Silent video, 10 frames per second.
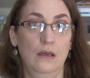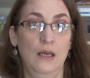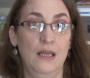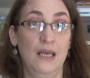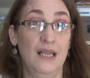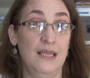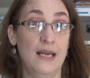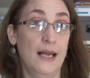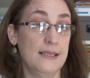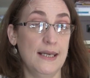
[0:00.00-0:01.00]
anything in the
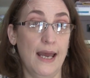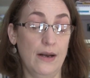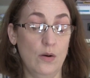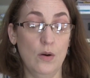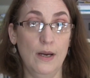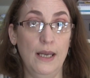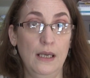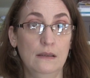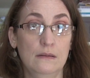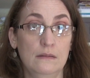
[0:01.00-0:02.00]
nut category,
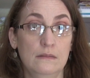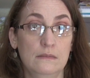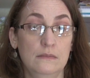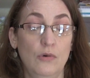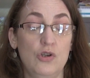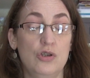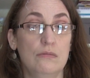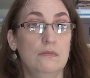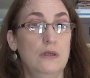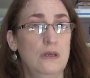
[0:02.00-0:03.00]
which
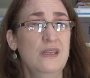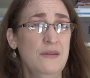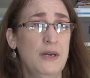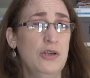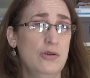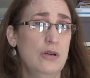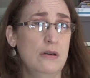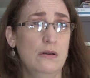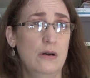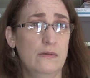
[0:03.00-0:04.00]
you need to make sure you
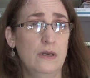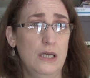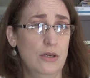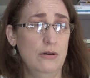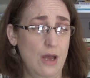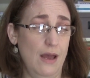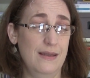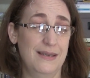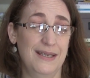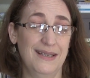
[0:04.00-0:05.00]
don't overeat your
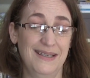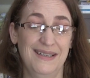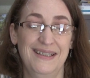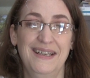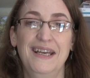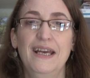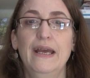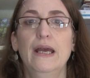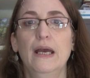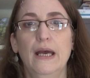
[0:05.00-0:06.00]
nuts.
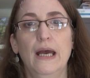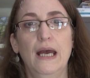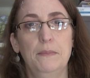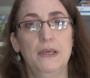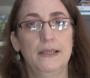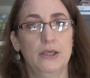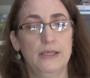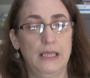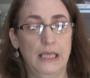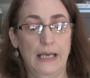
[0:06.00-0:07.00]
I've been there,
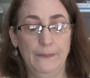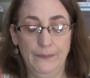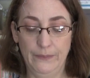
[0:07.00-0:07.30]
done that.